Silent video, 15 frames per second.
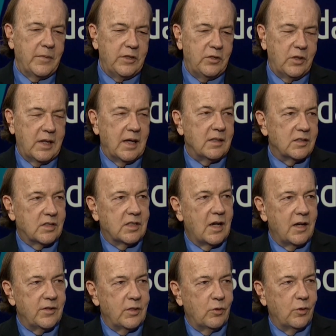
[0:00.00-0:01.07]
you get
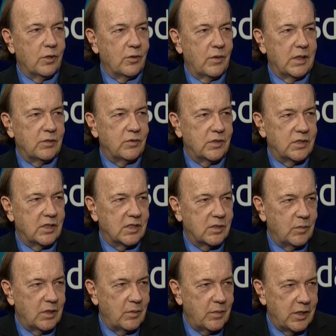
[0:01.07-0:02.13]
inside the order entry
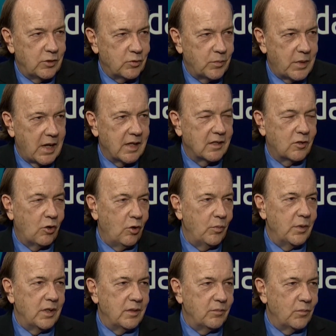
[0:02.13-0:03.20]
system at a major bank,
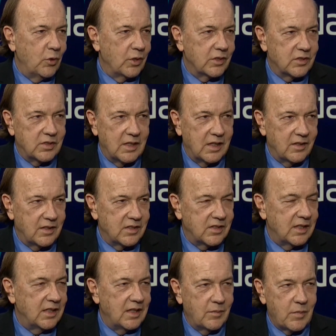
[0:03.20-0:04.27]
Goldman, Morgan Stanley,
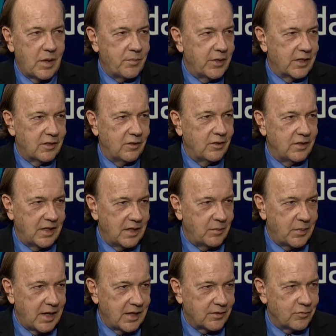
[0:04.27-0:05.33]
Citi, I'm not picking on any
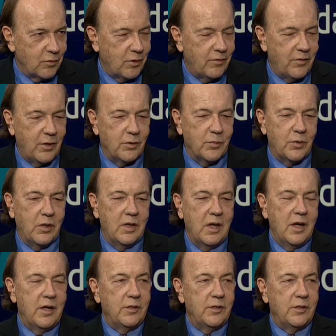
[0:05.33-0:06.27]
bank, they're all vulnerable.